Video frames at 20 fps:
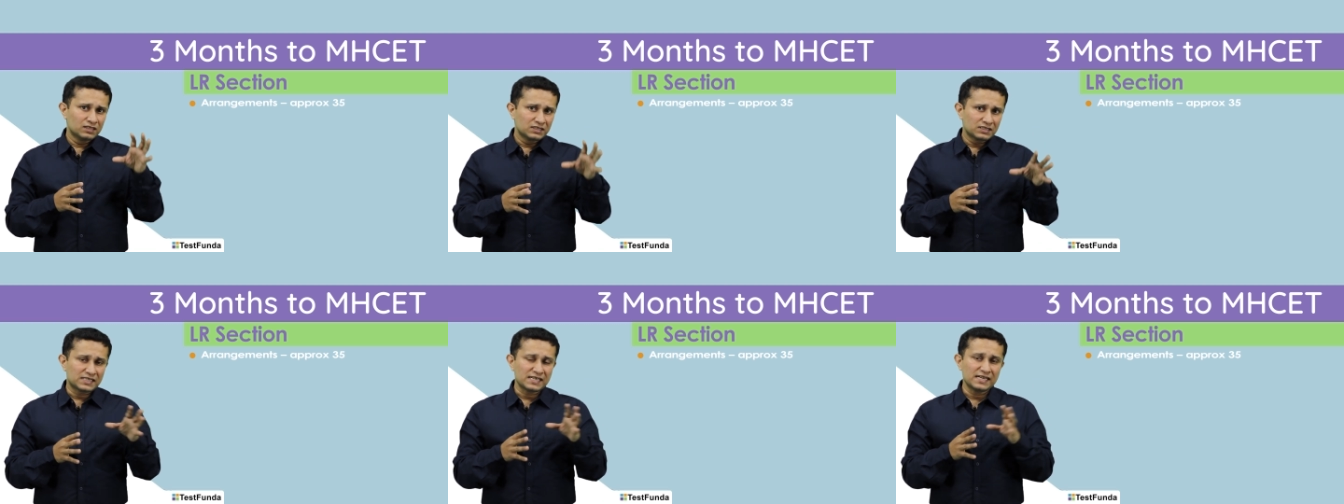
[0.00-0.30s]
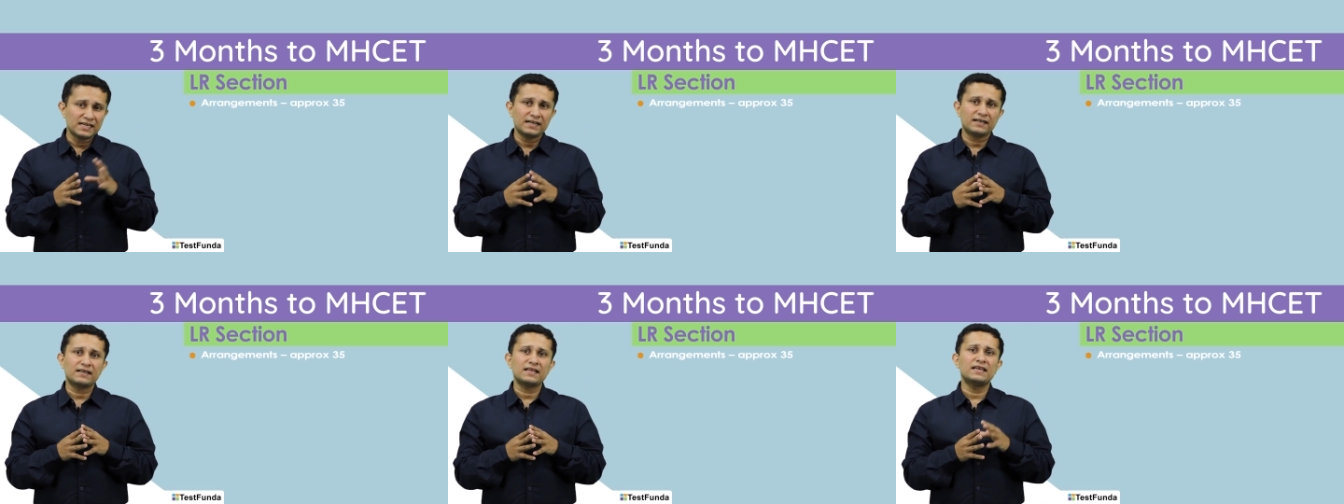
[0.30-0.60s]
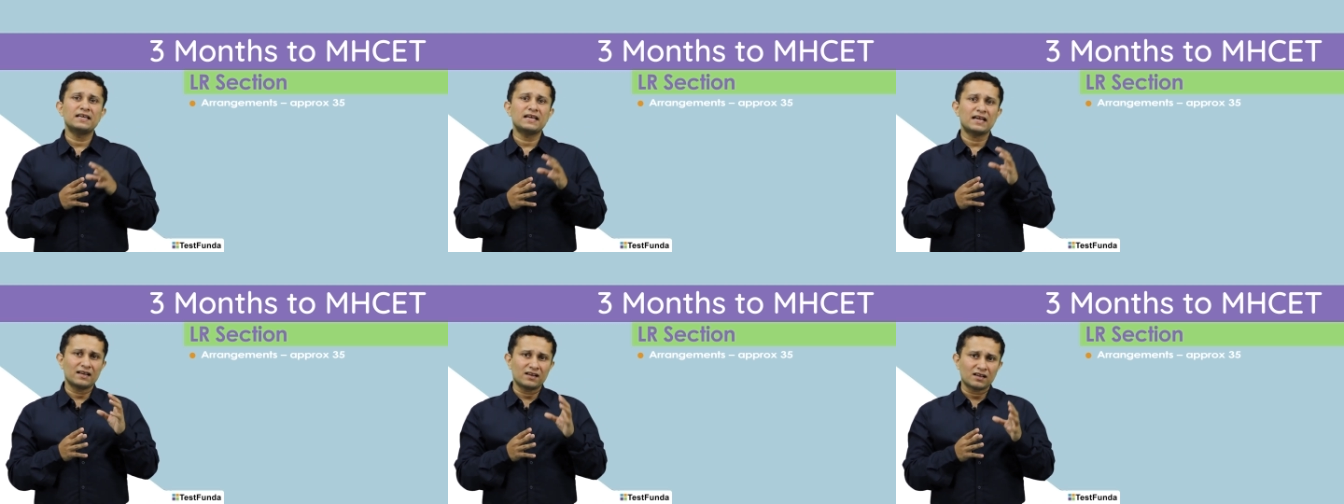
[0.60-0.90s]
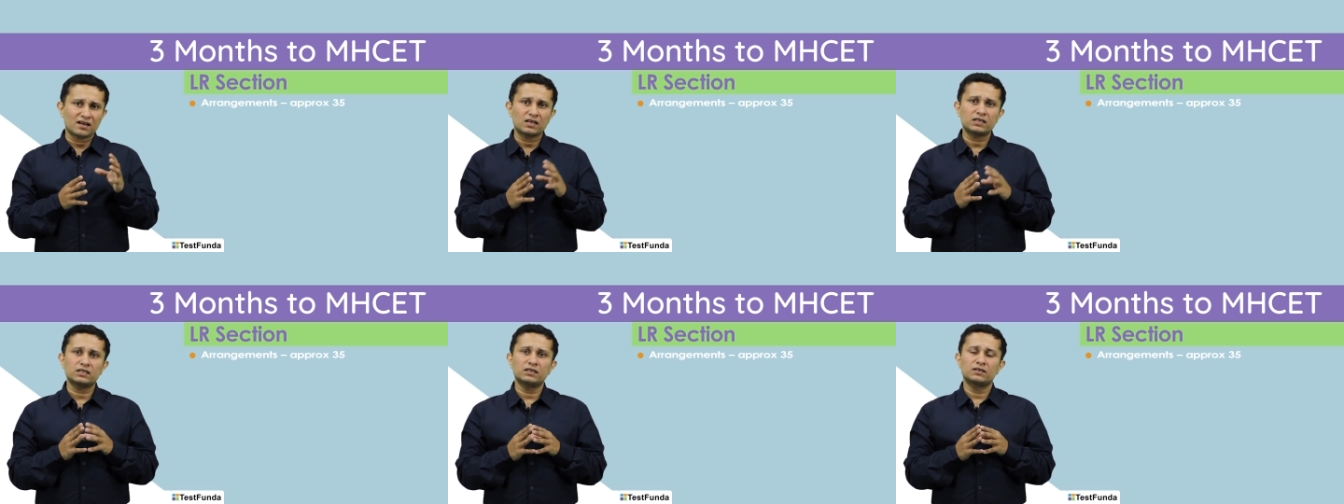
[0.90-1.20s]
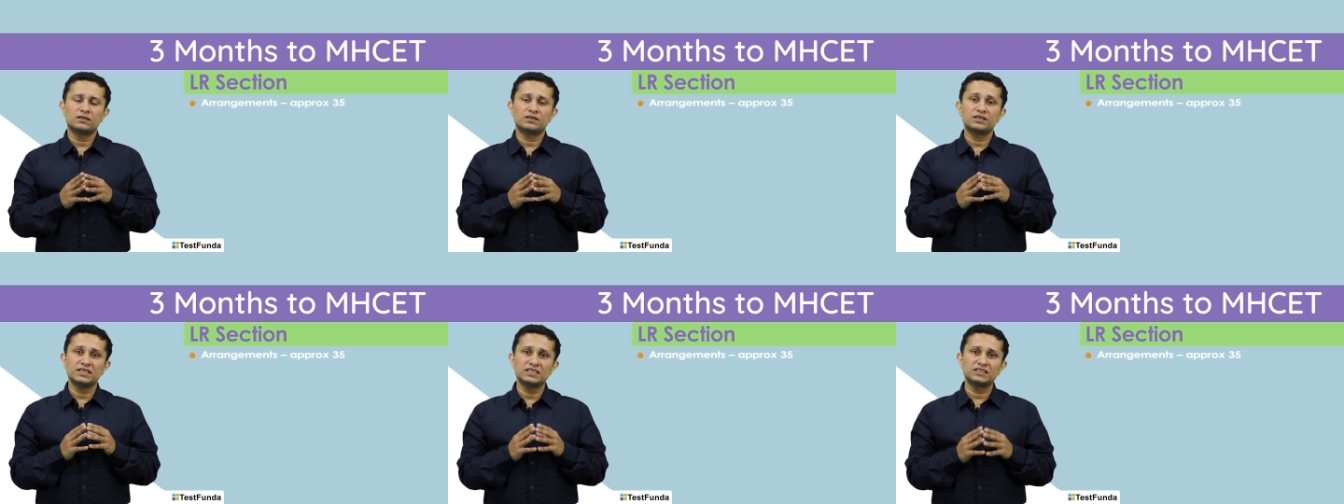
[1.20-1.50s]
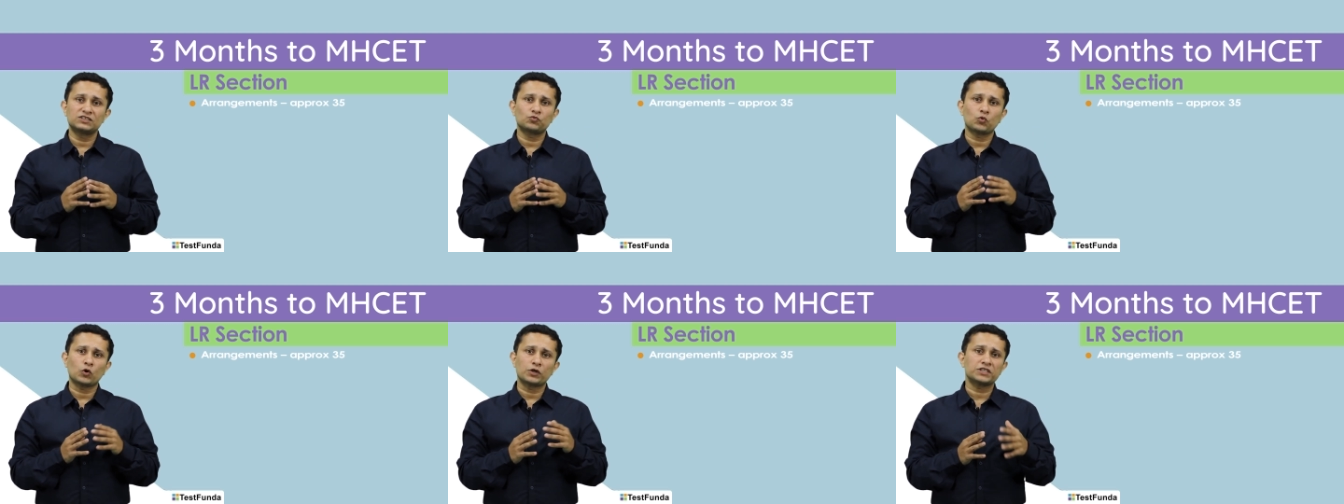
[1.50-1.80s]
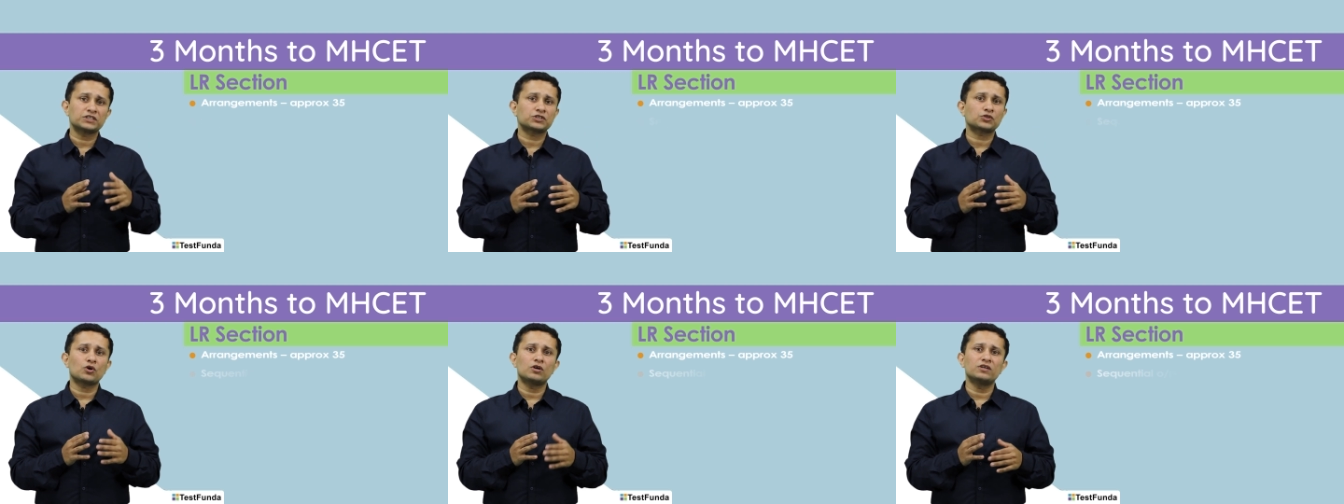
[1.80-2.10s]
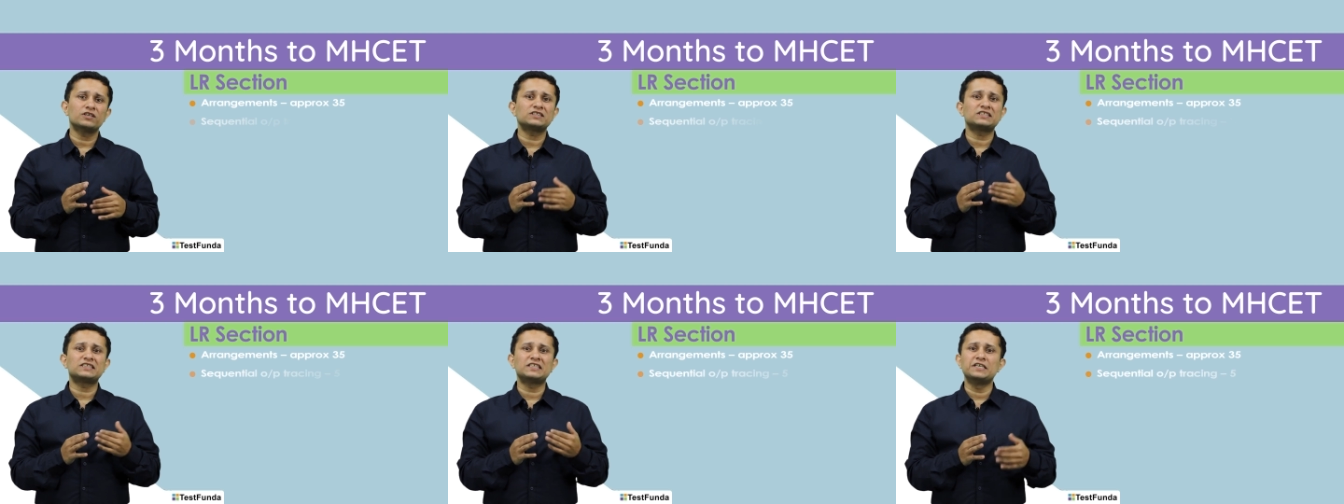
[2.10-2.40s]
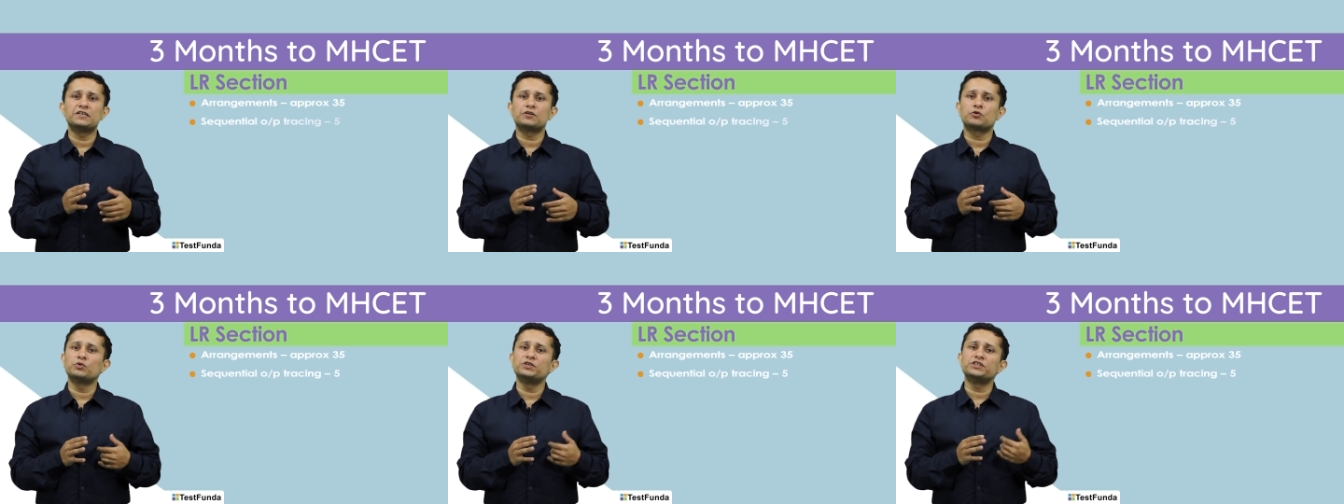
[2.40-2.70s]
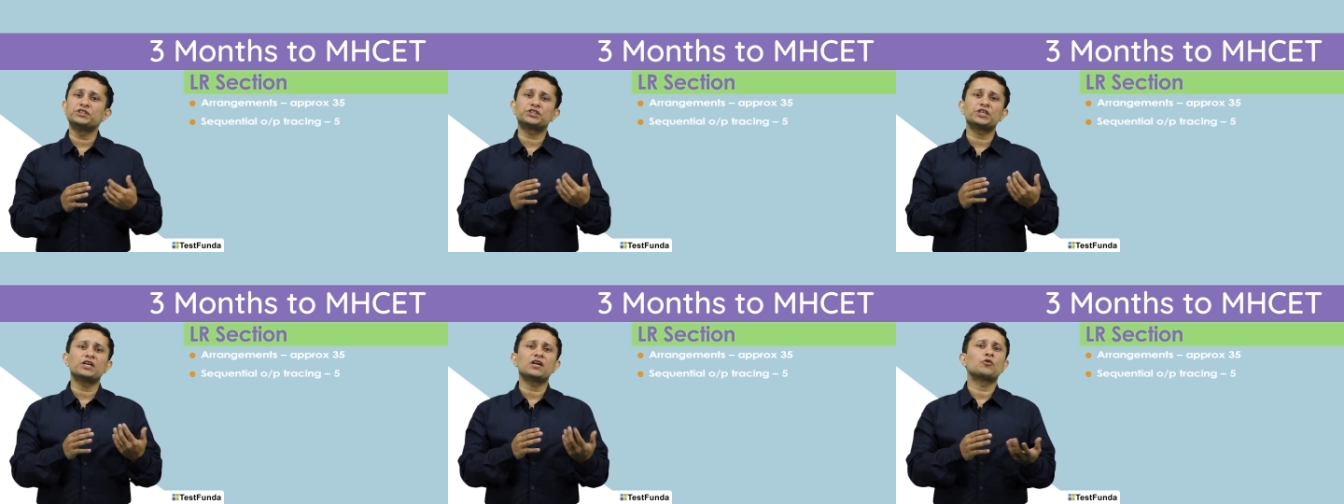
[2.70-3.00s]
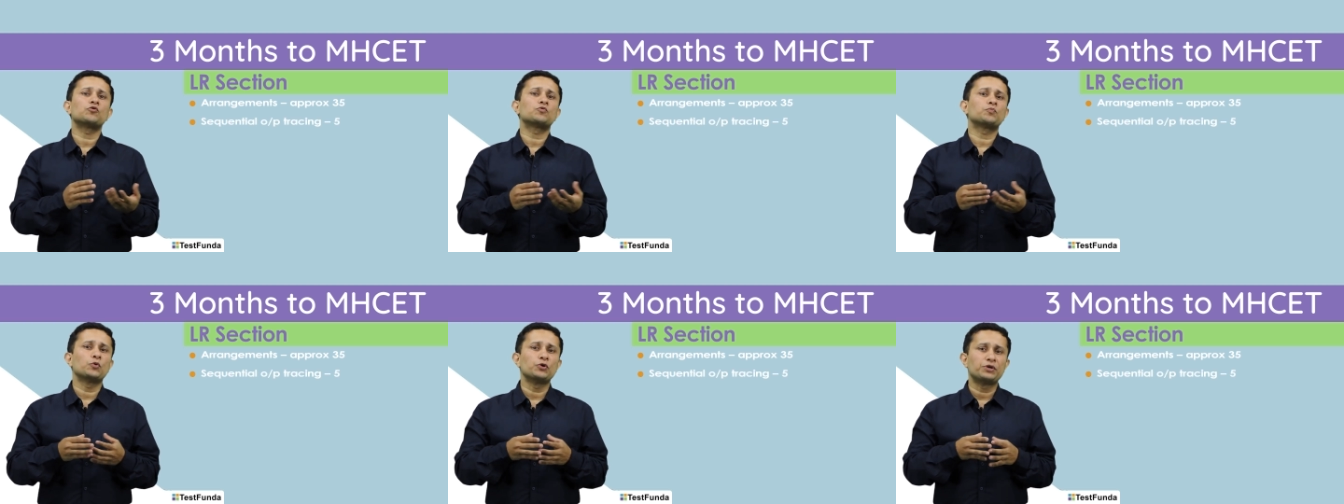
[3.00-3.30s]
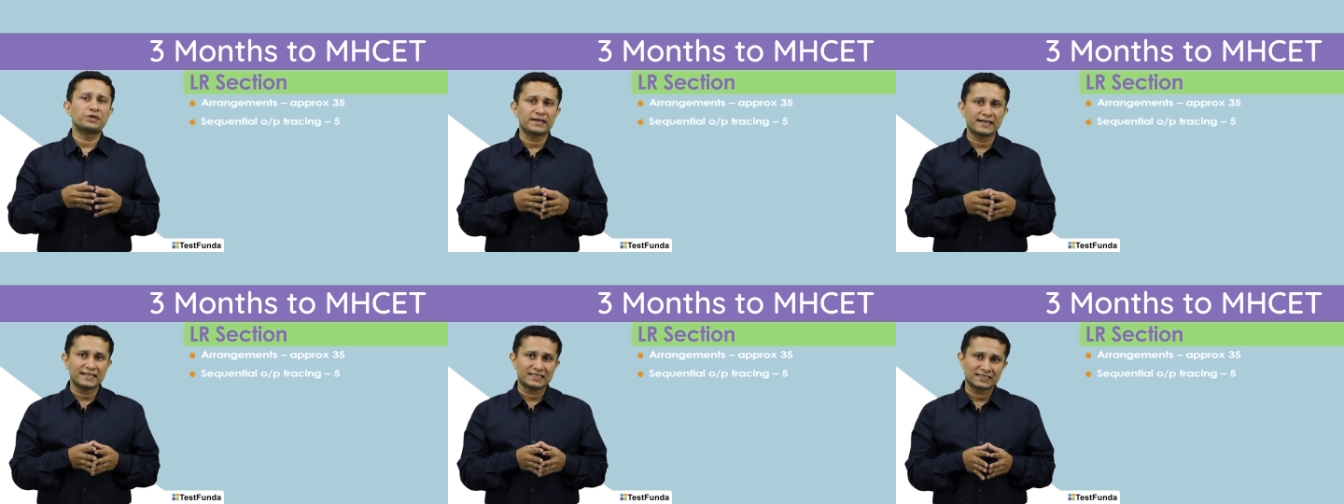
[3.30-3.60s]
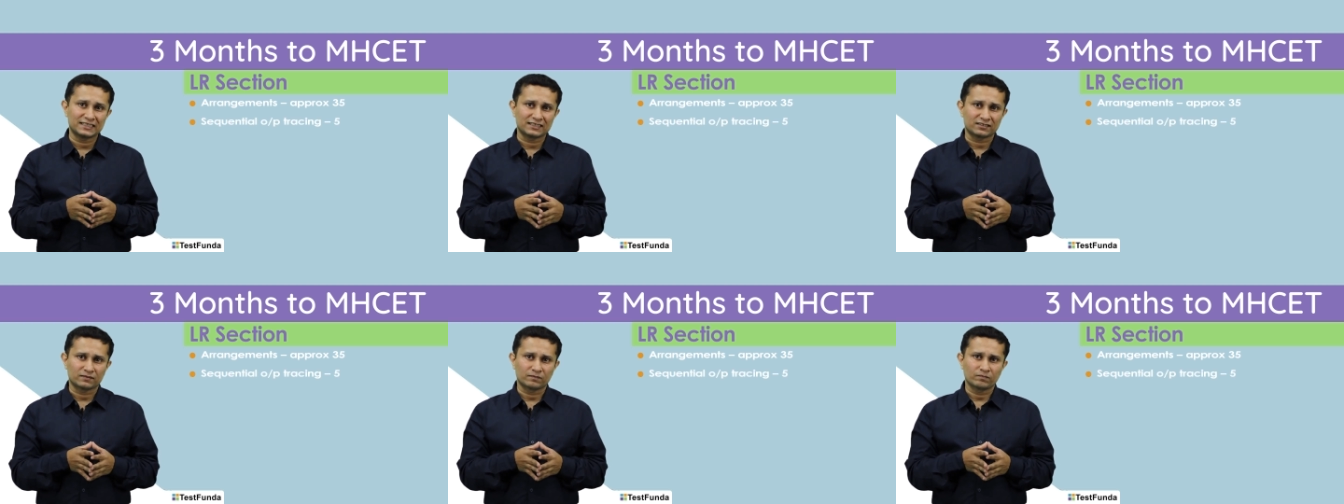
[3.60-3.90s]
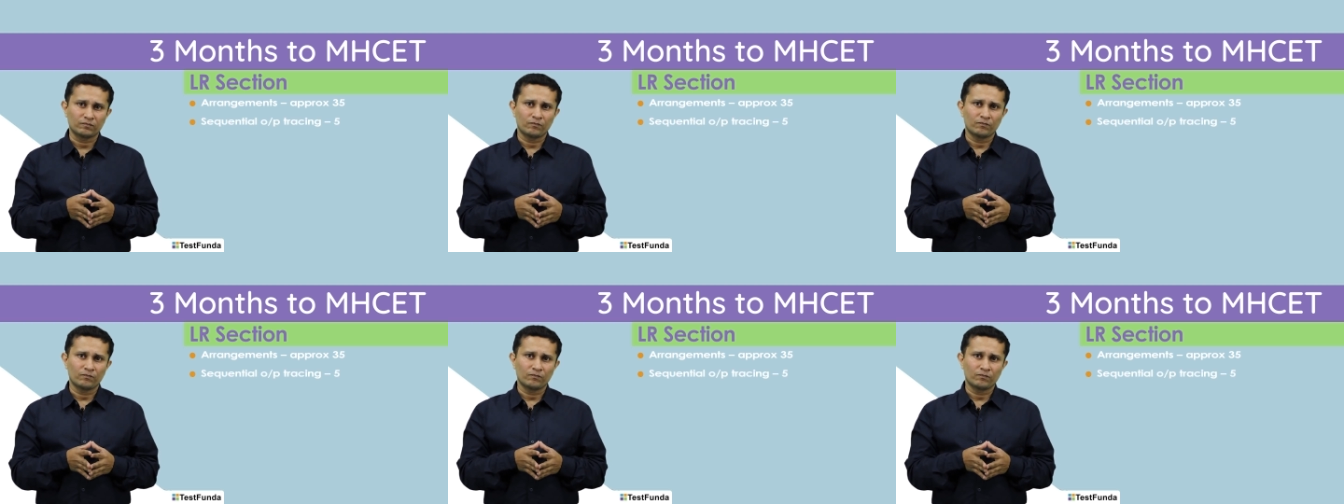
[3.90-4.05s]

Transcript: CET LR is what is called a sequential output tracing.